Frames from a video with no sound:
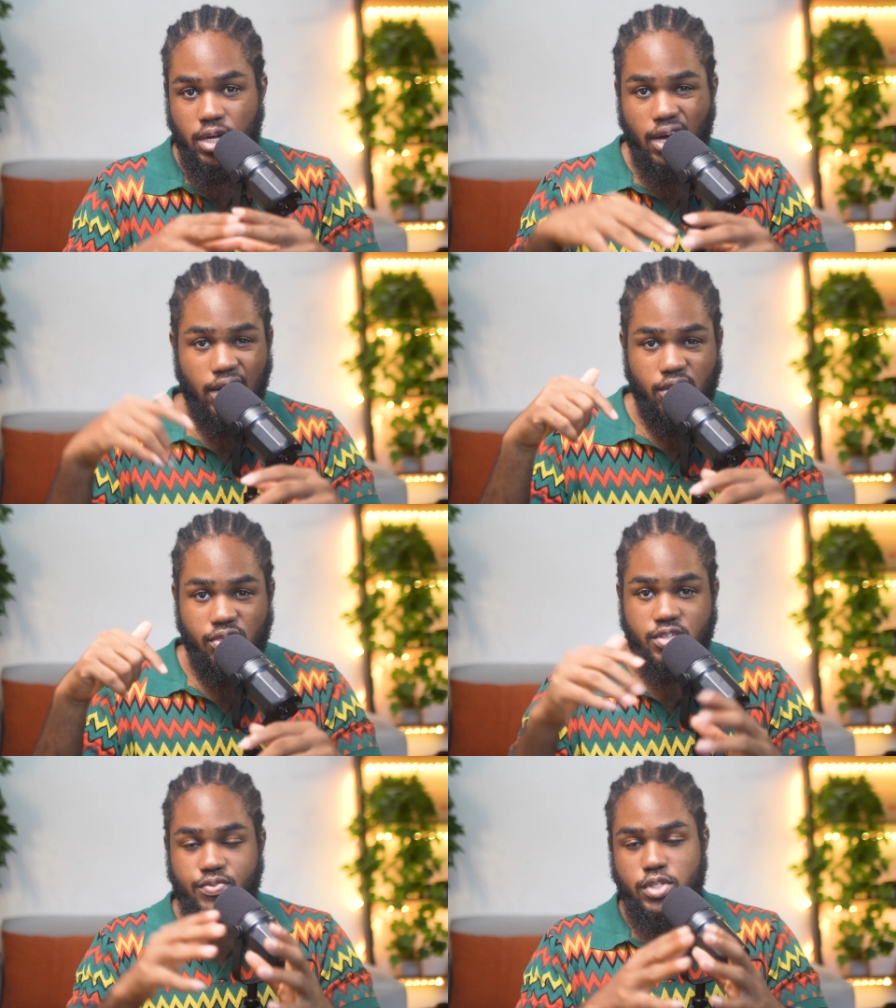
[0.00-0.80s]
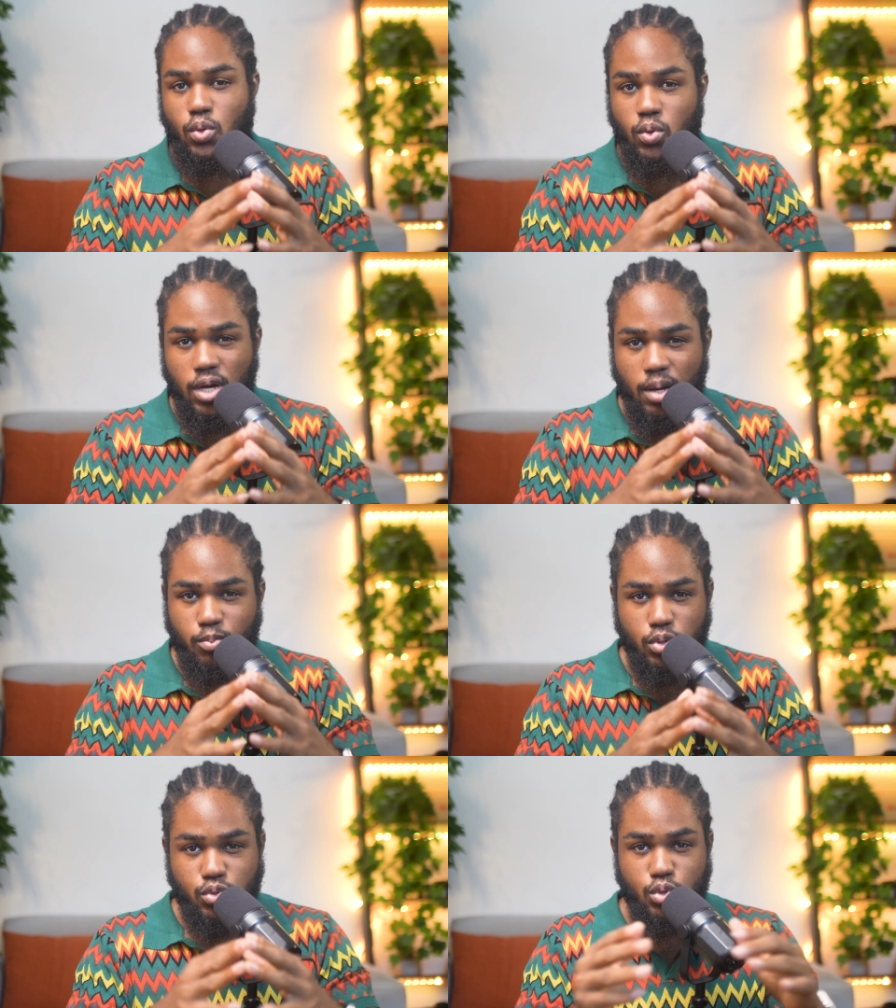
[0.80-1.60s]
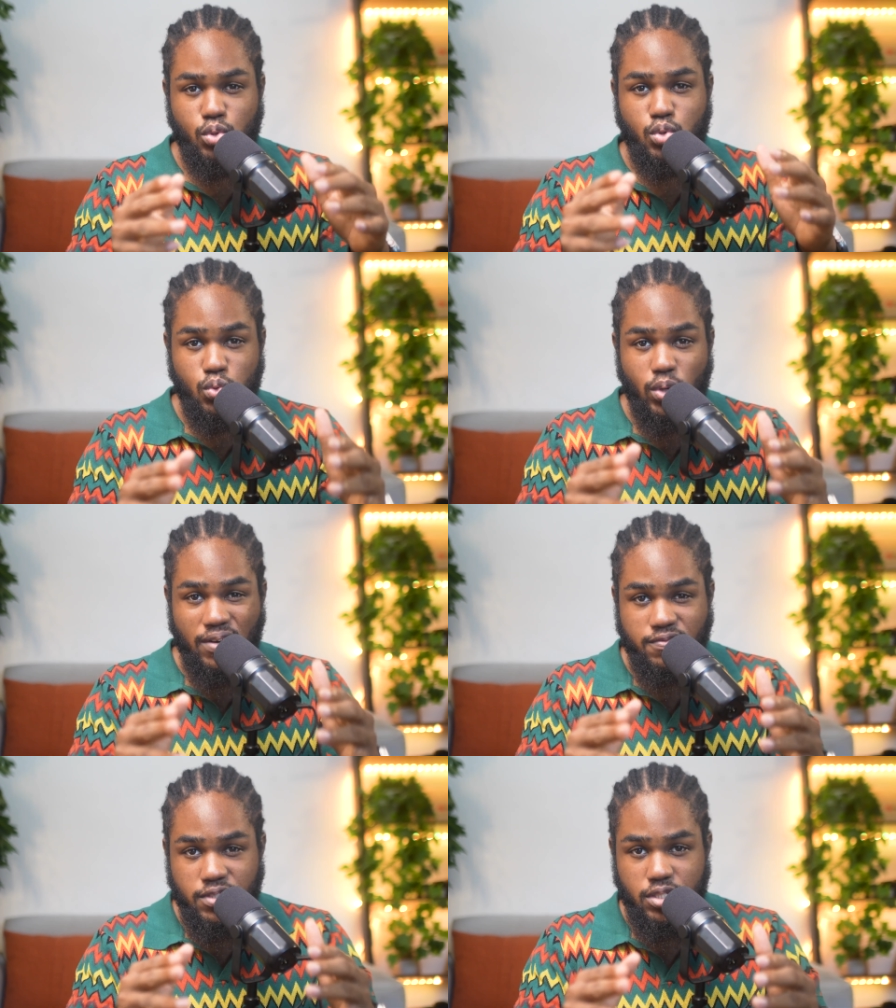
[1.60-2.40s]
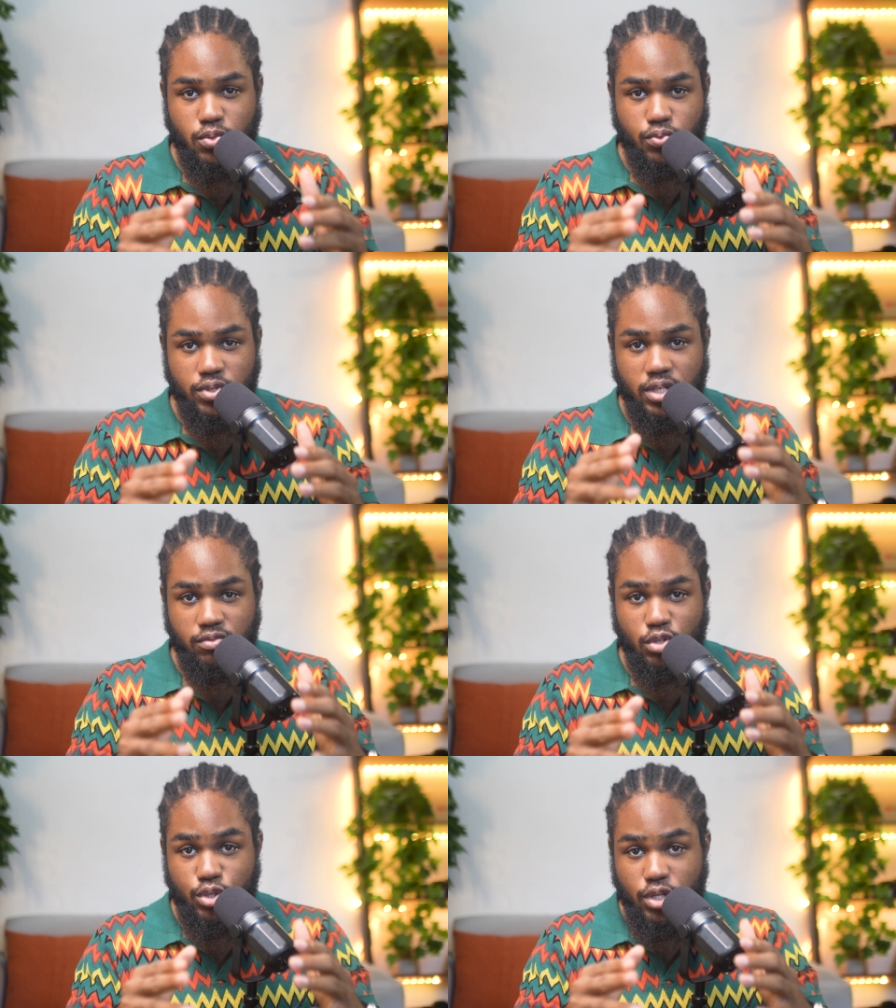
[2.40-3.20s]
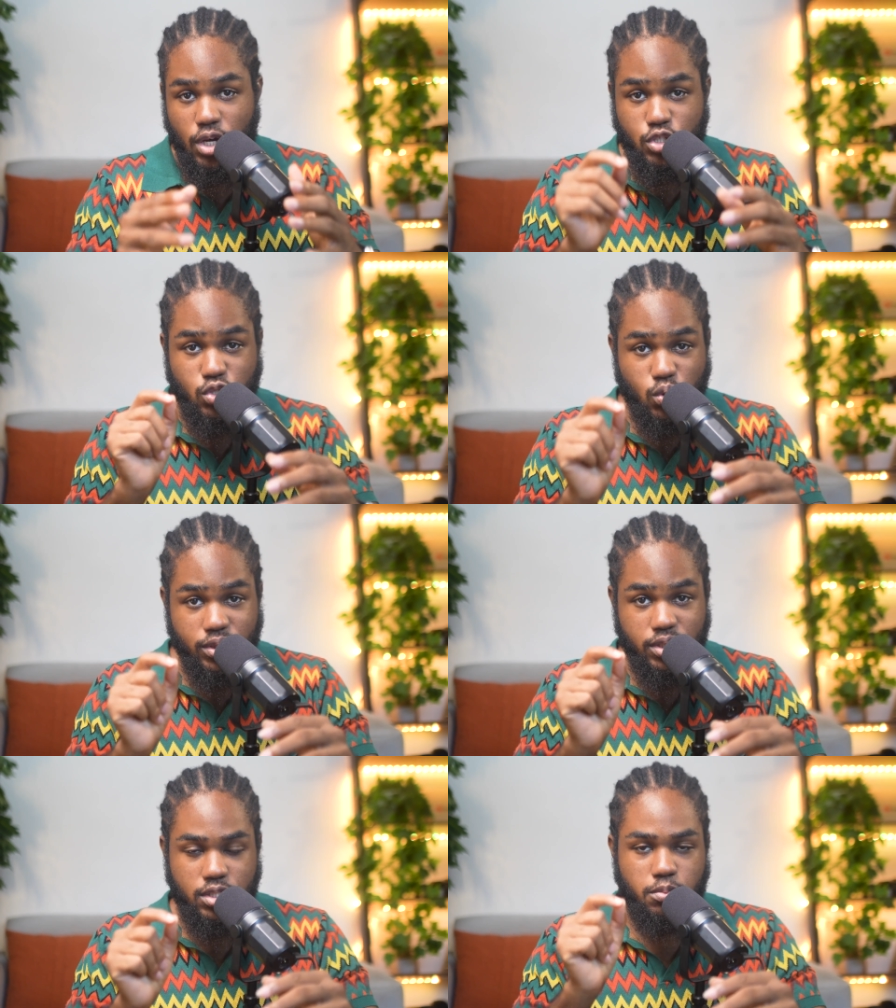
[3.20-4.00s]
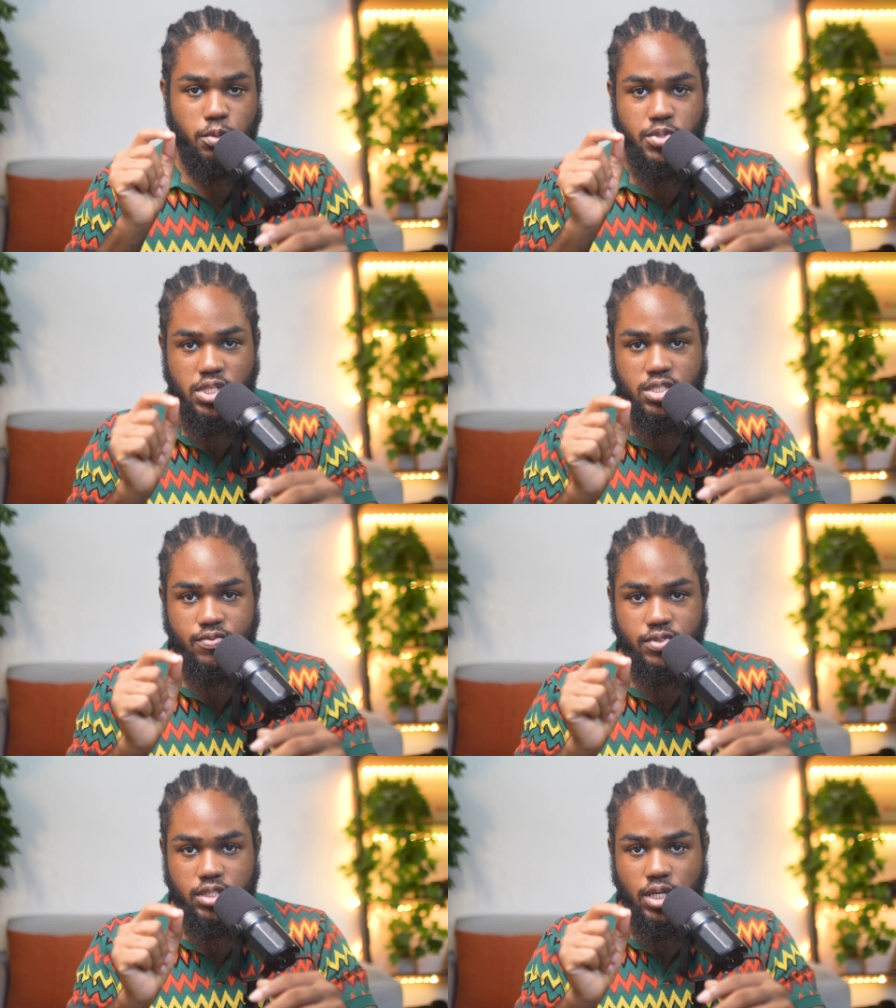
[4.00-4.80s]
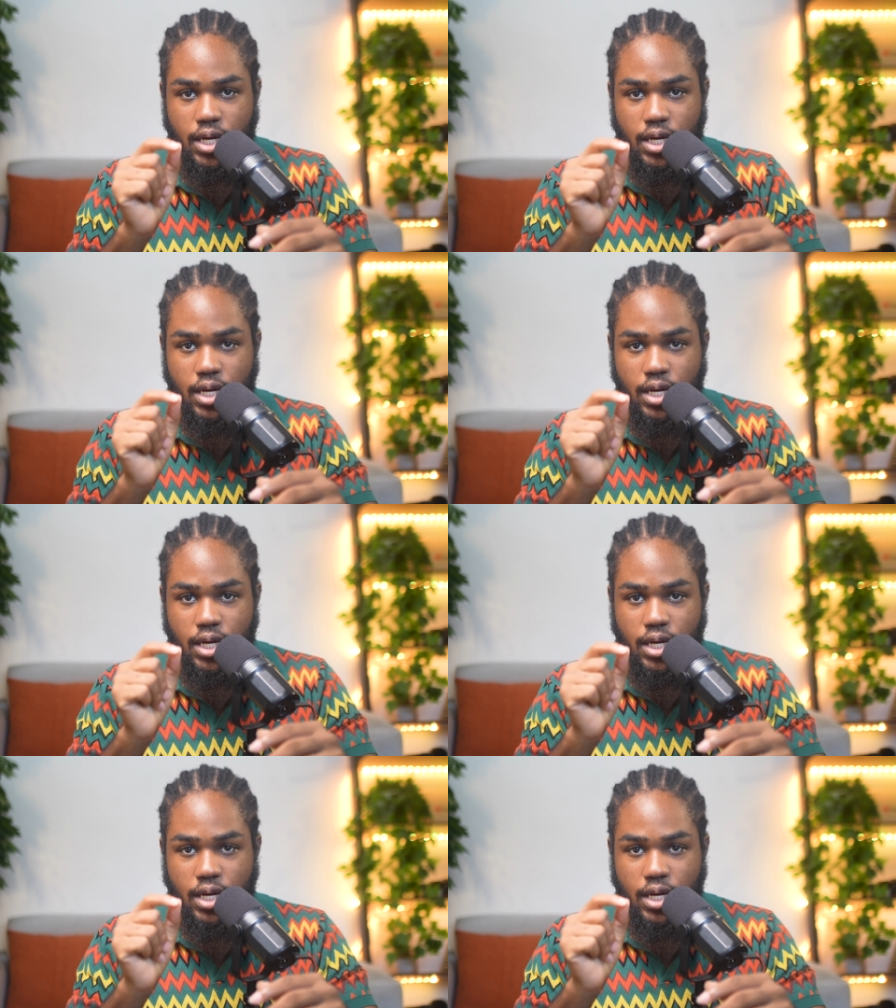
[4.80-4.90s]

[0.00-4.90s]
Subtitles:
And in this video, I'm going to show you every single thing I've learned studying him obsessively